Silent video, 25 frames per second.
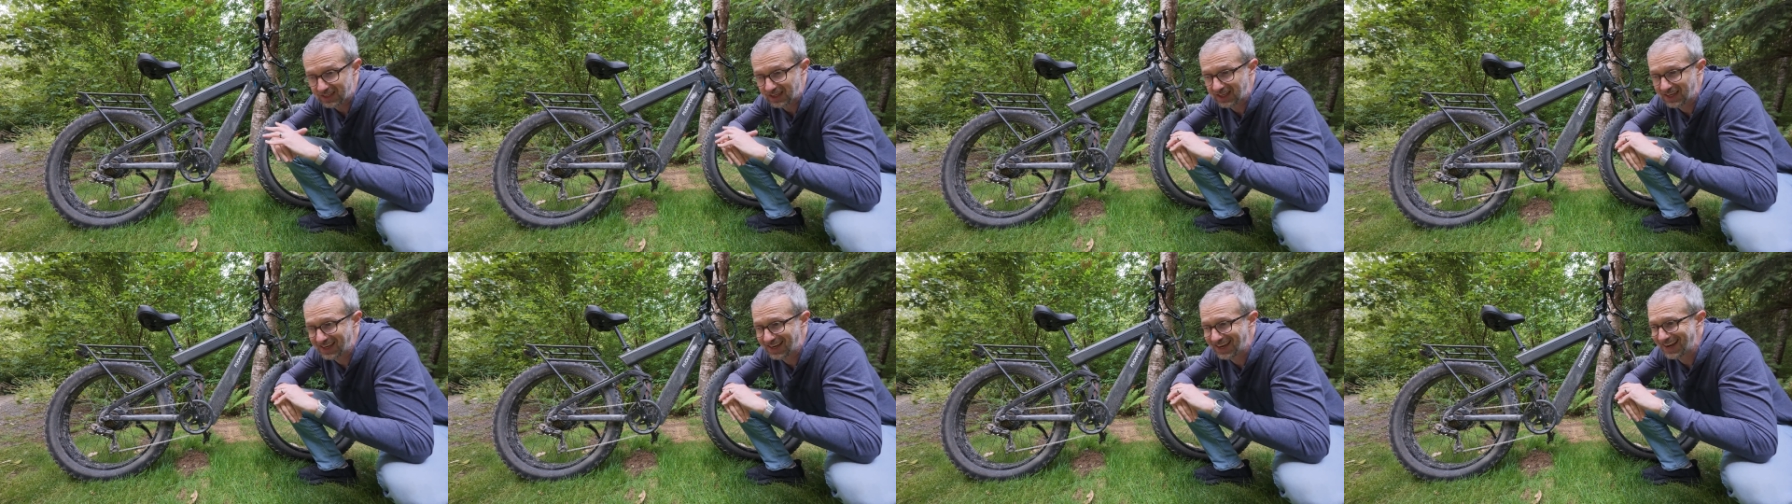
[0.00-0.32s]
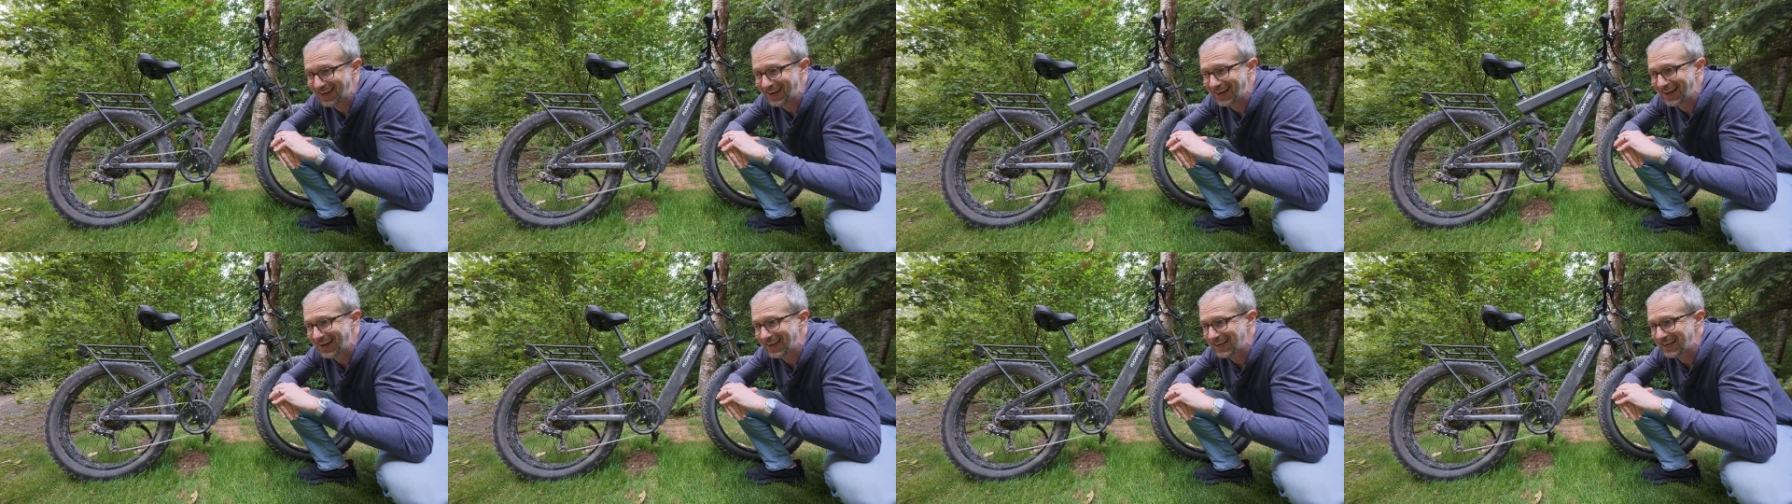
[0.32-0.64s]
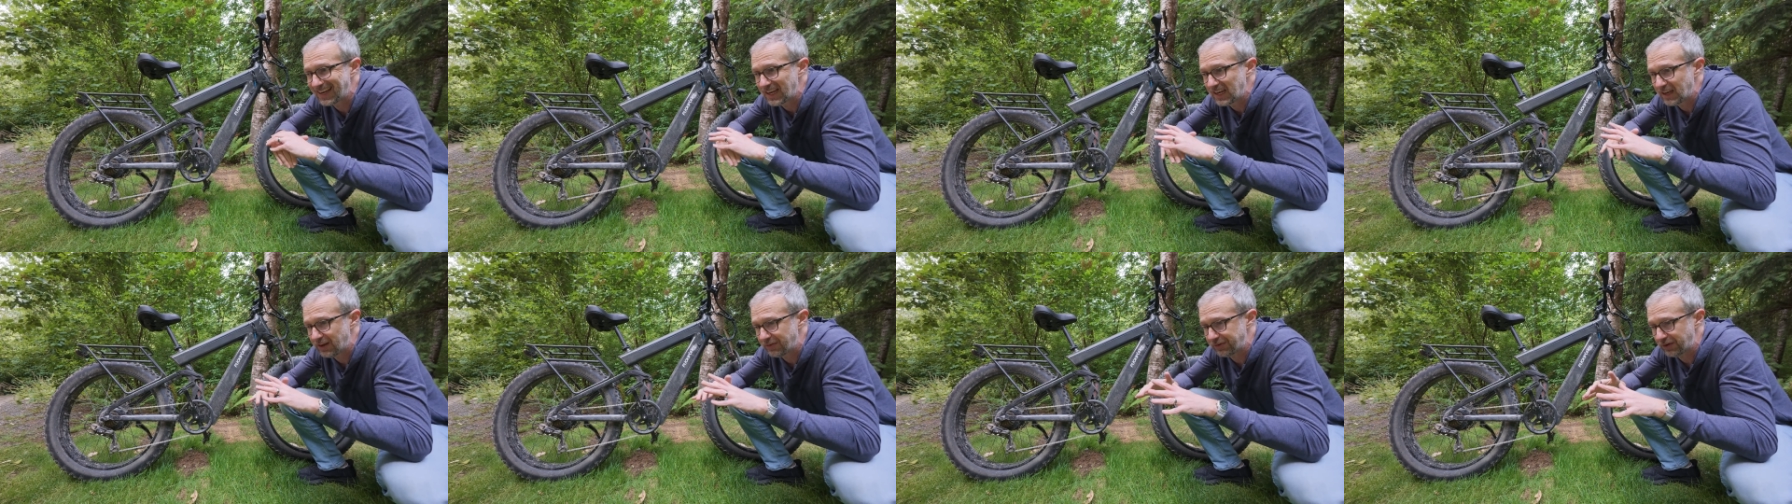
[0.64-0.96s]
And
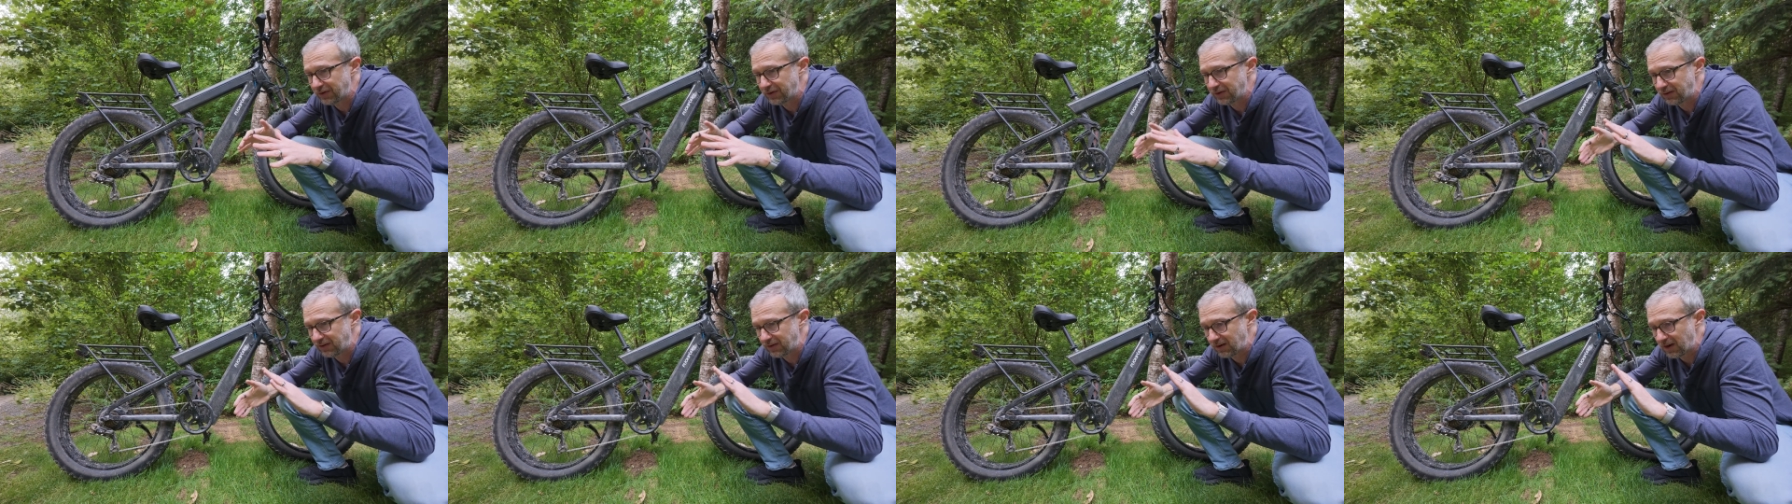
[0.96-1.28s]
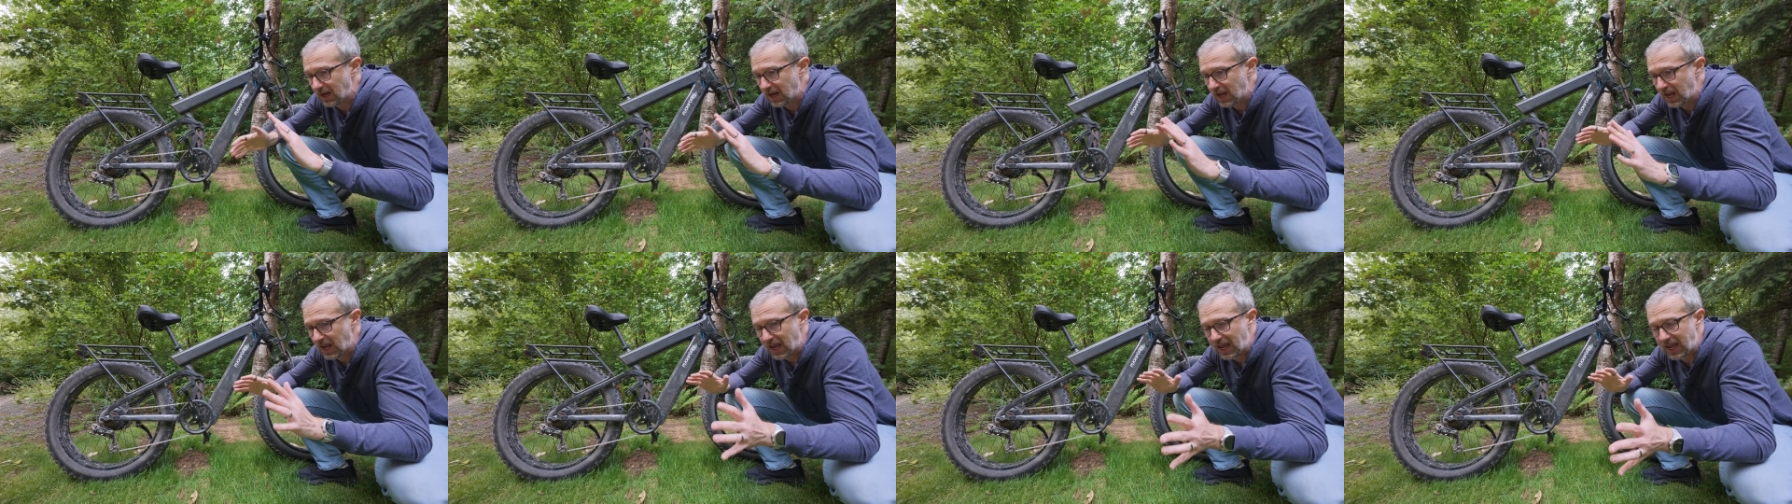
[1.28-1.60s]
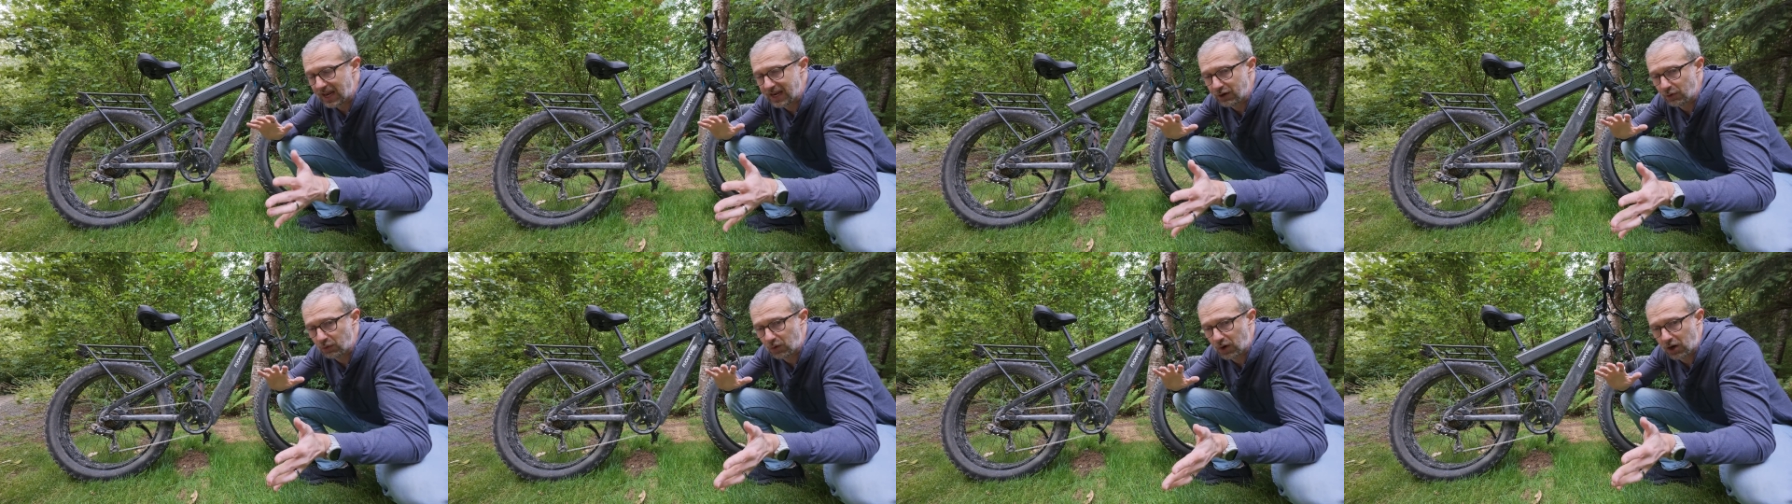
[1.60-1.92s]
if you're
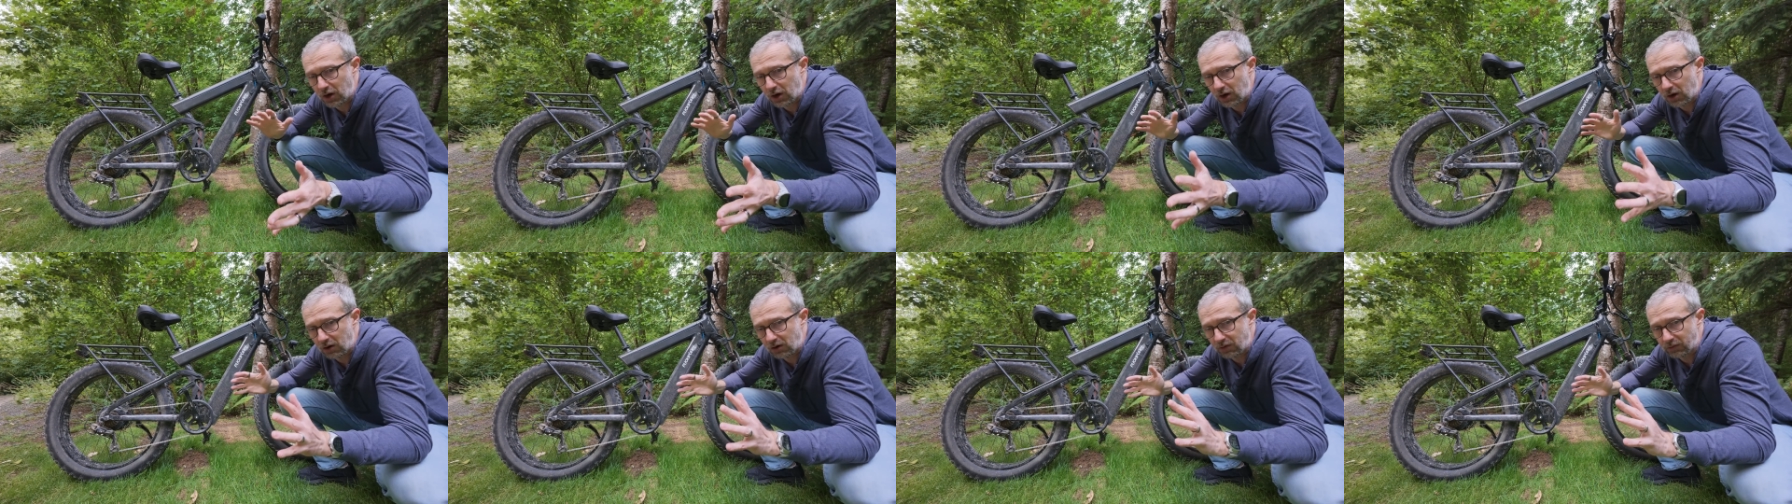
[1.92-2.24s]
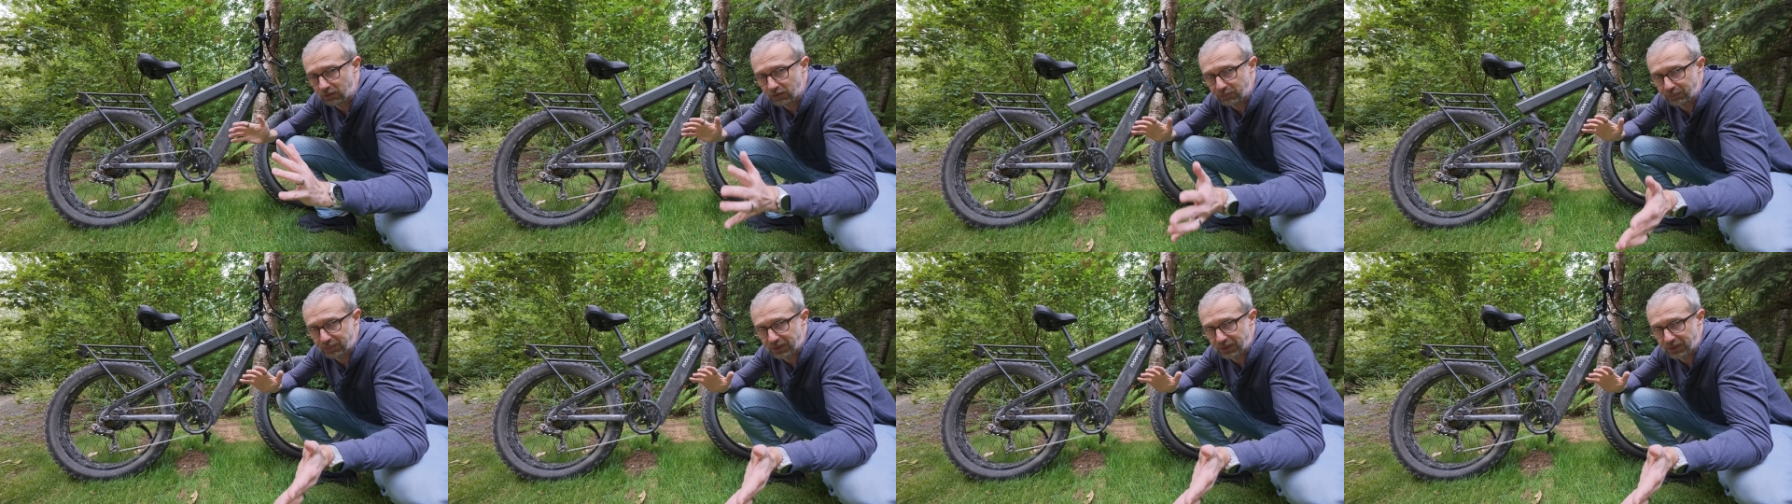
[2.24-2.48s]
anywhere